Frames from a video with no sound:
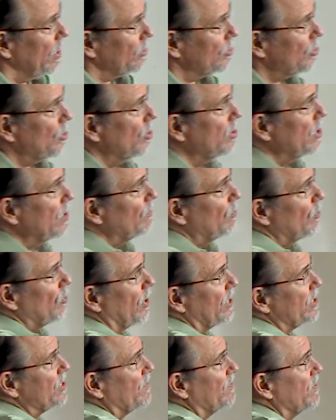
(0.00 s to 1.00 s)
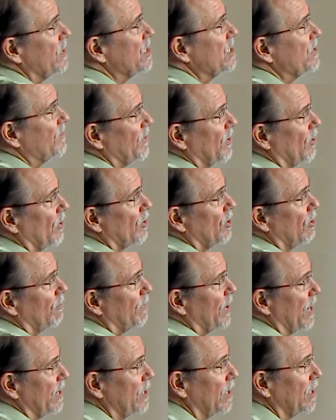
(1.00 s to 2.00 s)
Turning points of the spherical
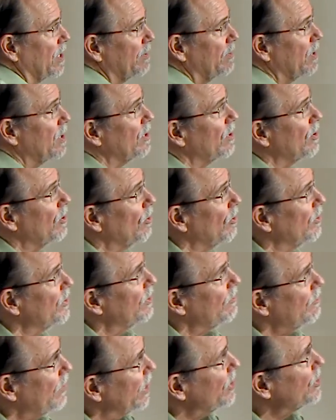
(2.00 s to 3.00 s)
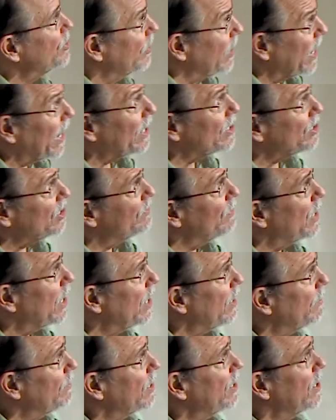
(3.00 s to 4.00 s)
pendulum and the golden ratio. Actually,
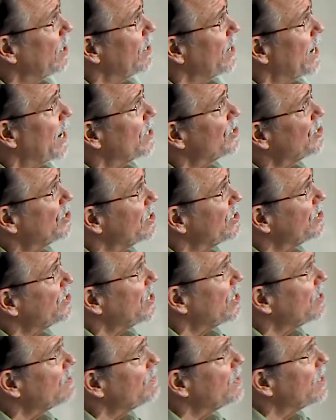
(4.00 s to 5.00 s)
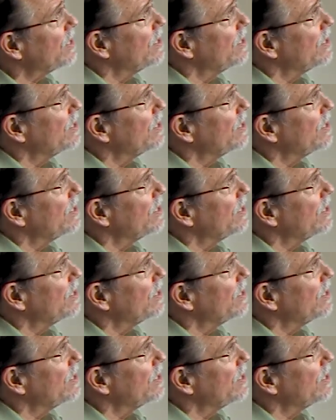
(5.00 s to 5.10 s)
Mohammed El-Nashi sent me